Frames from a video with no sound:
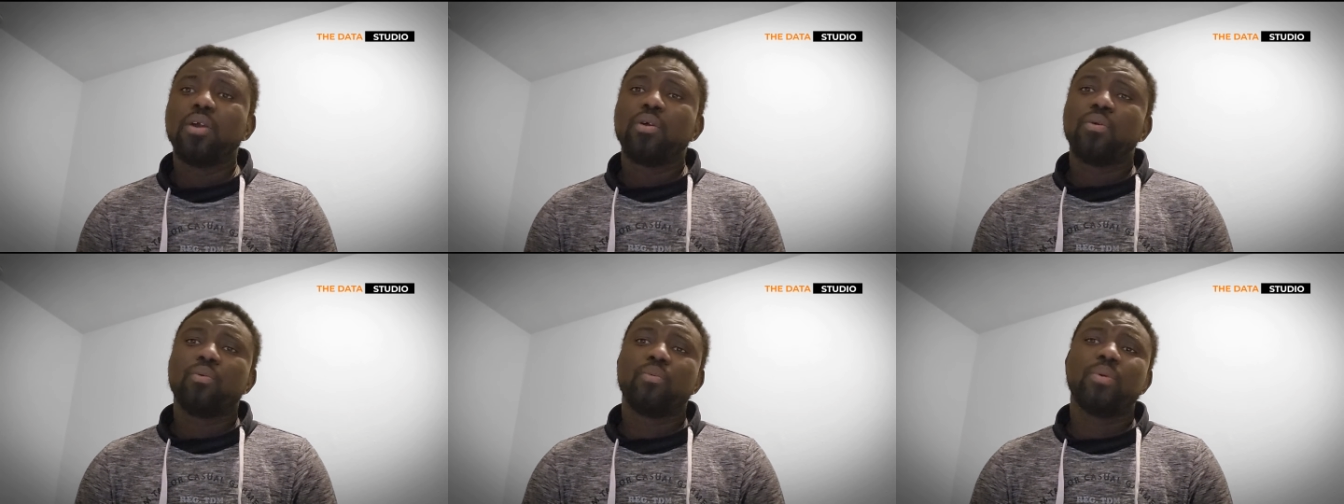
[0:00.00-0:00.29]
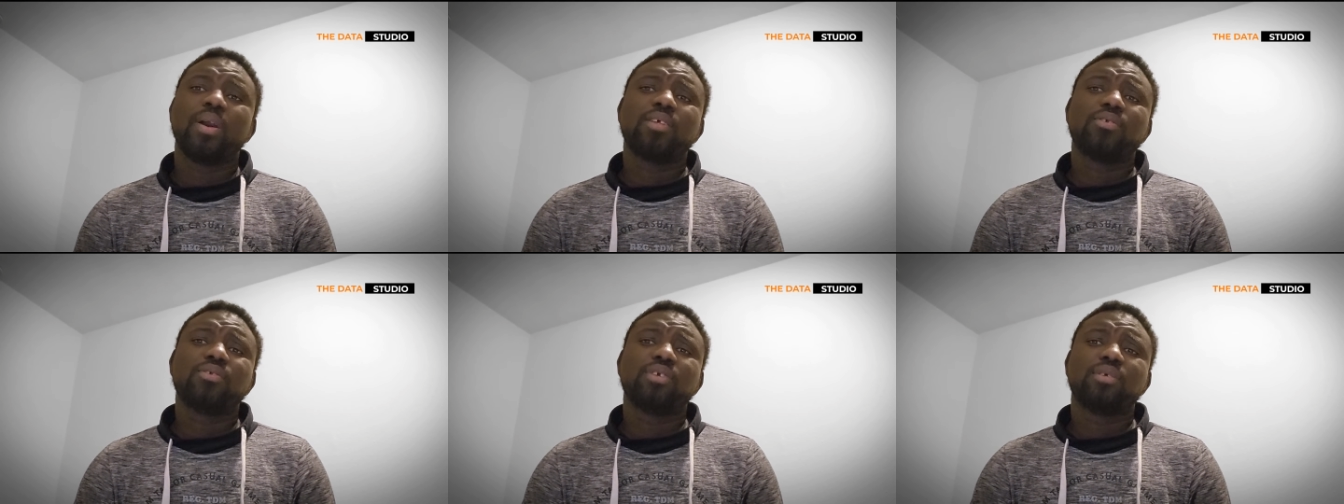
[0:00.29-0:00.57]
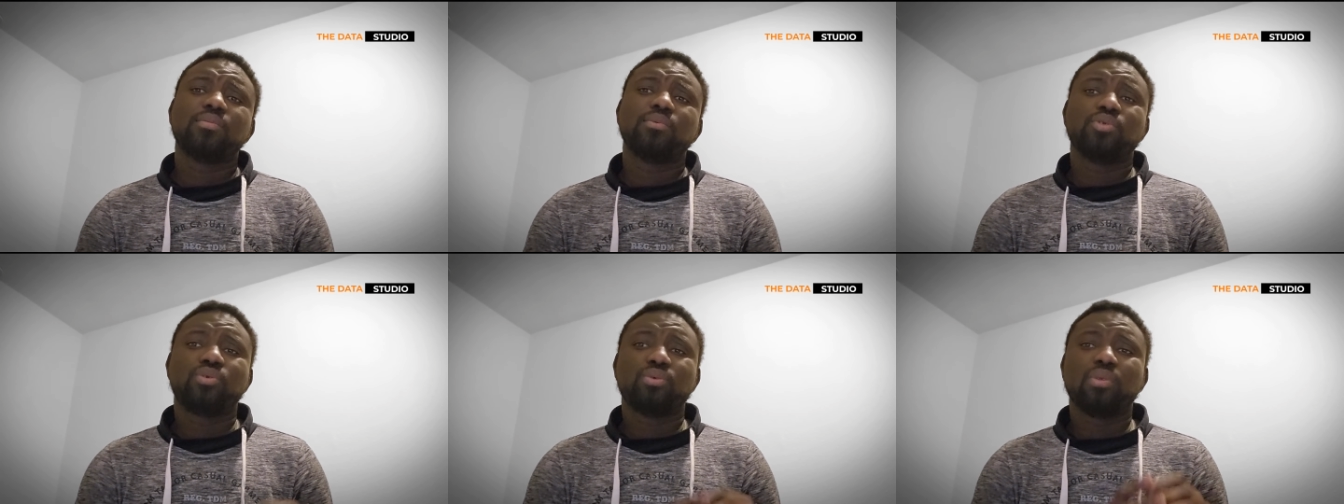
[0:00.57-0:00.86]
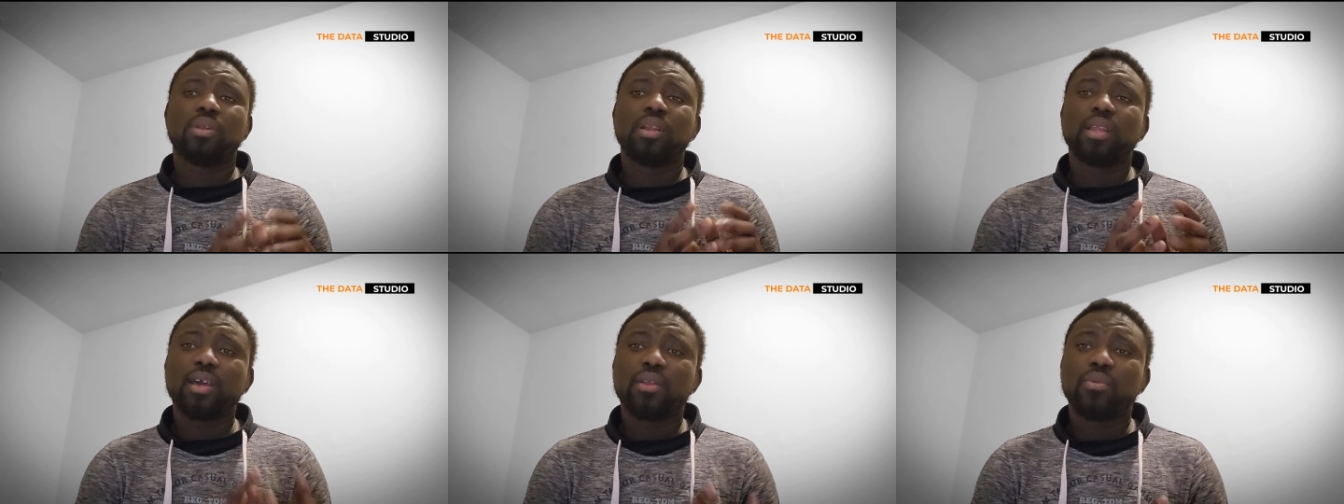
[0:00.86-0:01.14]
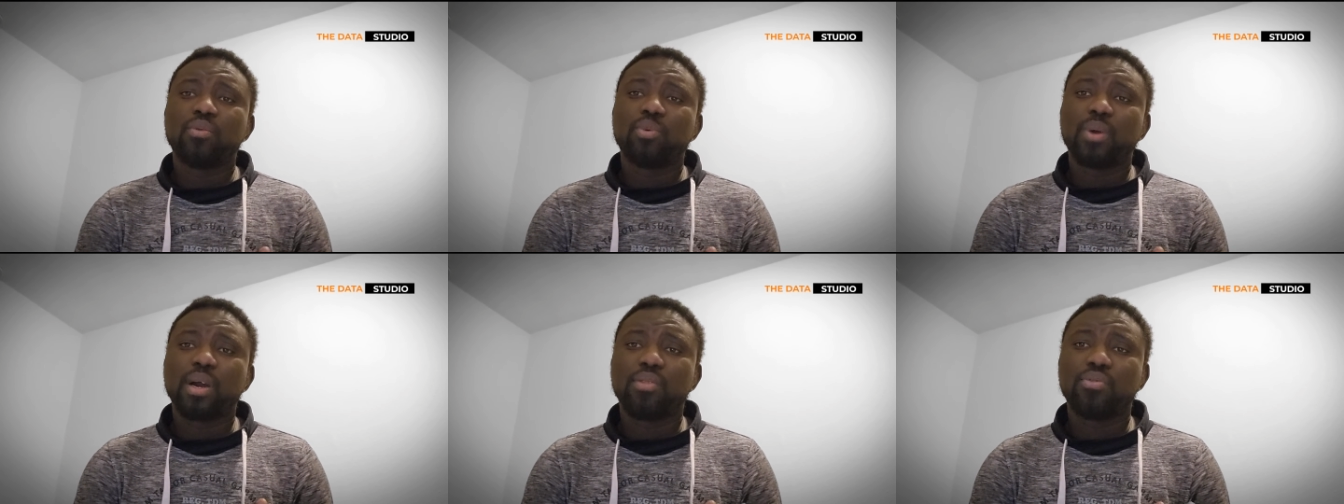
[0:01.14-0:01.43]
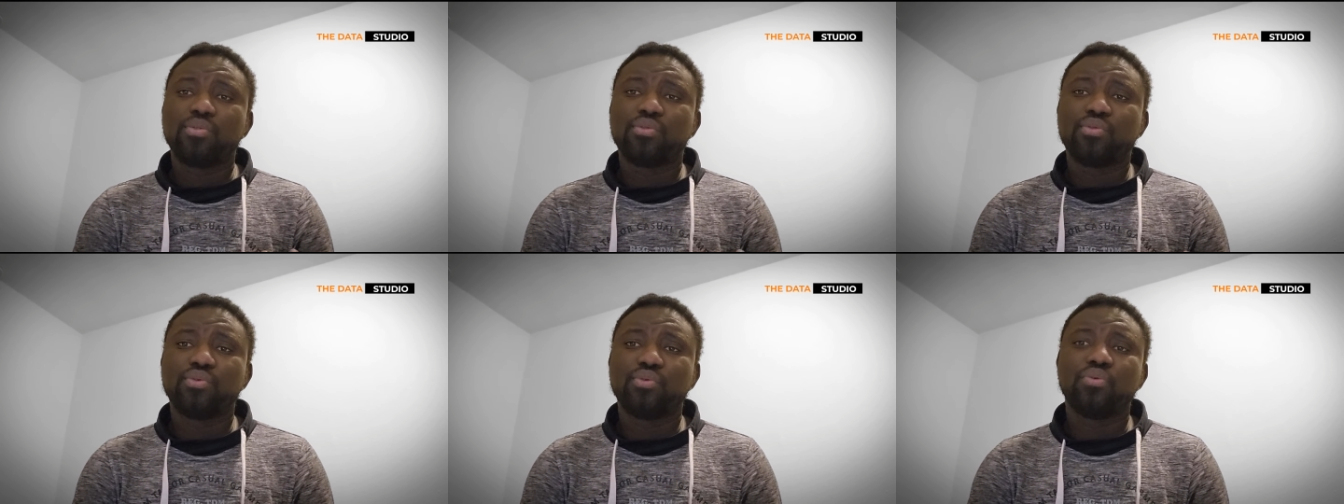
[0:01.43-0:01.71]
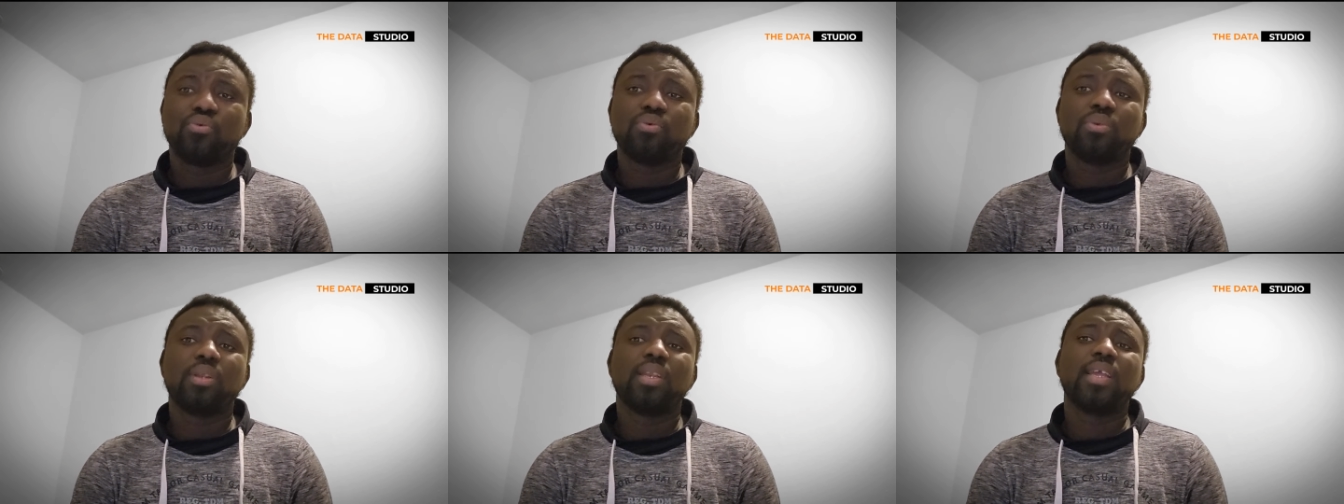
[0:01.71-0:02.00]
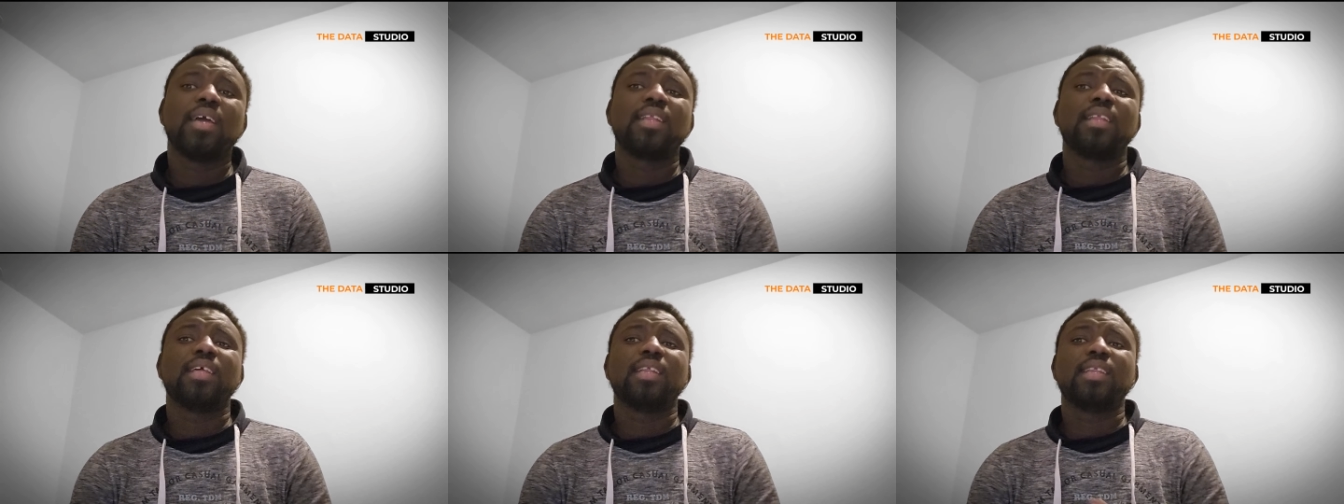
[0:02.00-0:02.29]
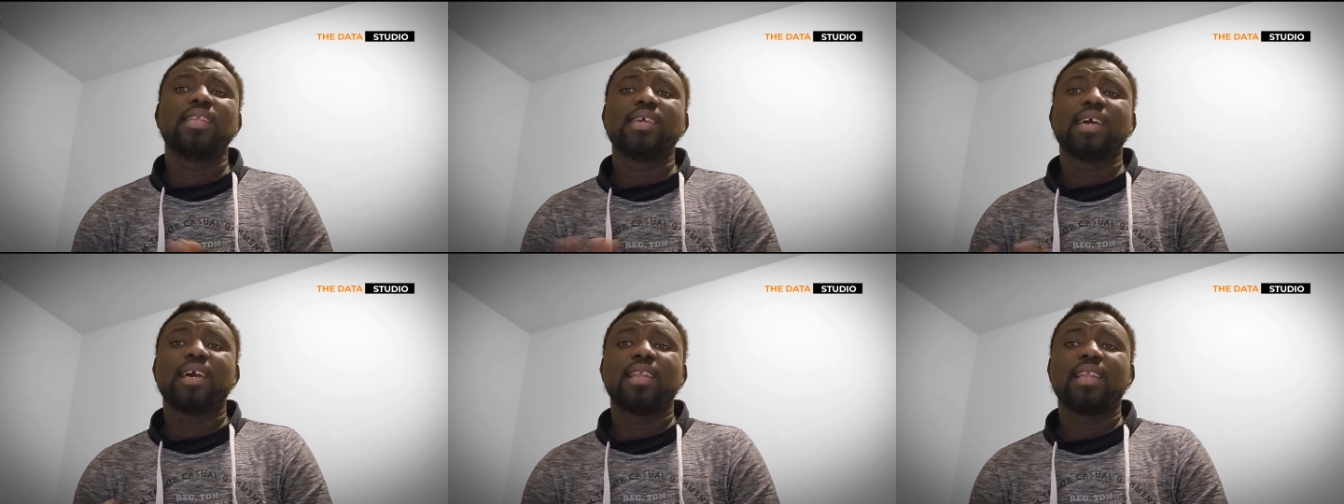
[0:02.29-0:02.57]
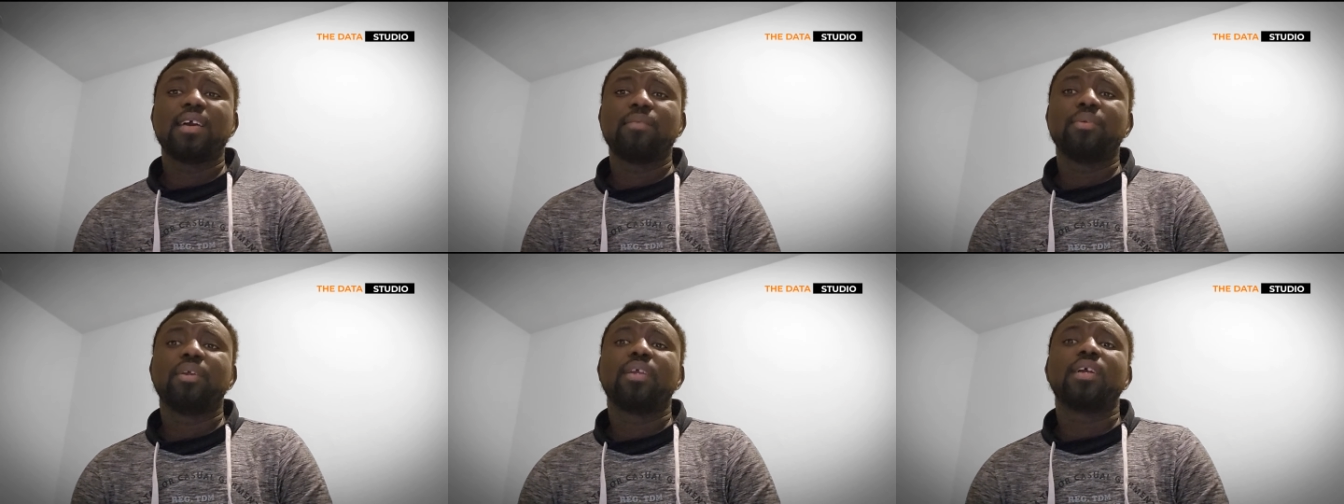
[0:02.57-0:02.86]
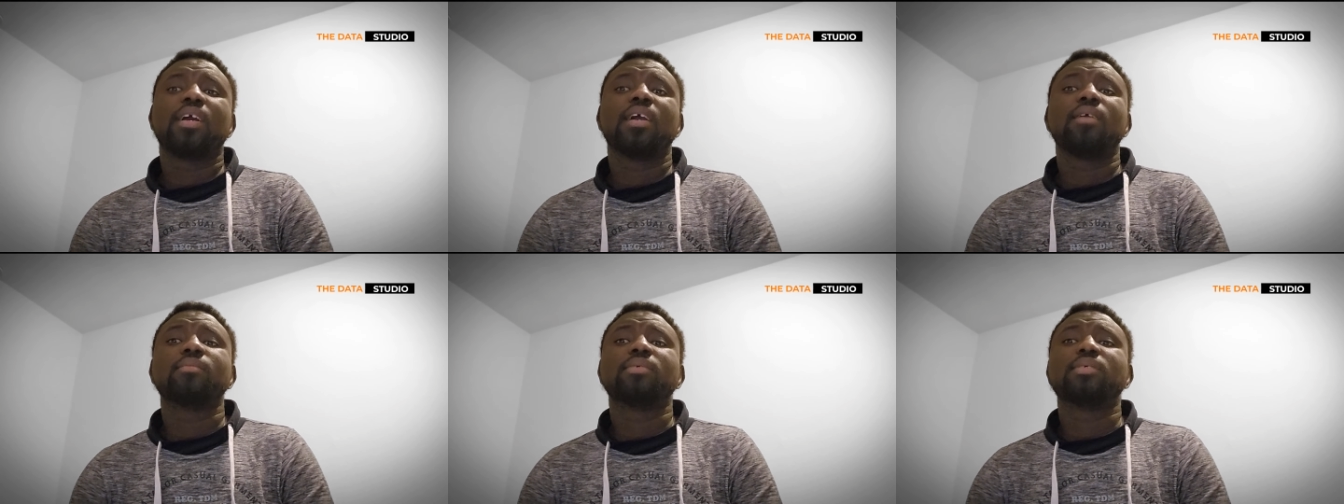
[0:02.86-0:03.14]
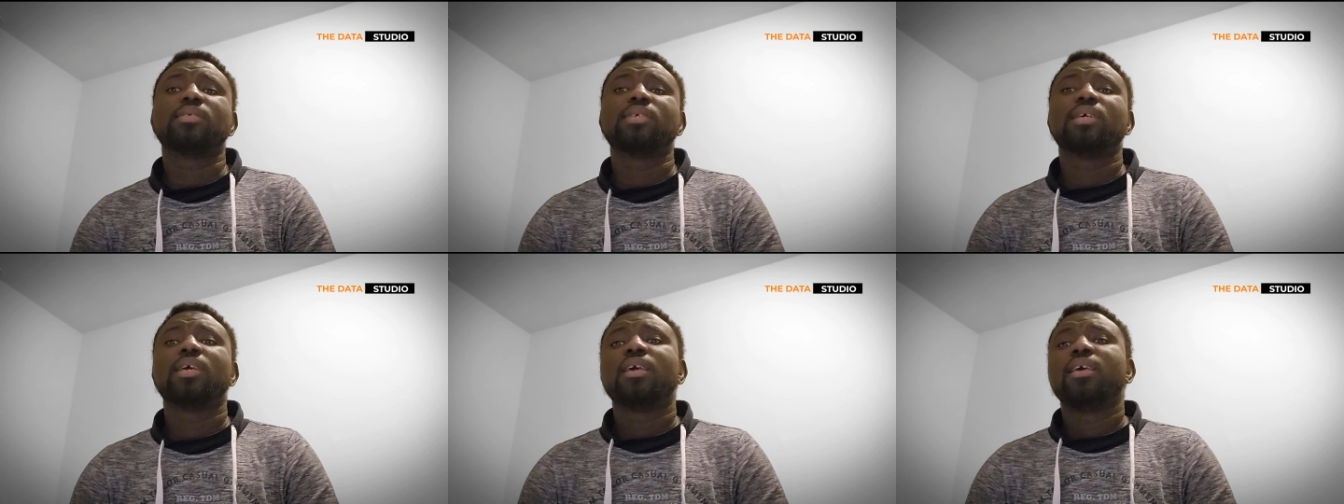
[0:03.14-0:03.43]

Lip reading: Once you're able to learn one tool, learning the other becomes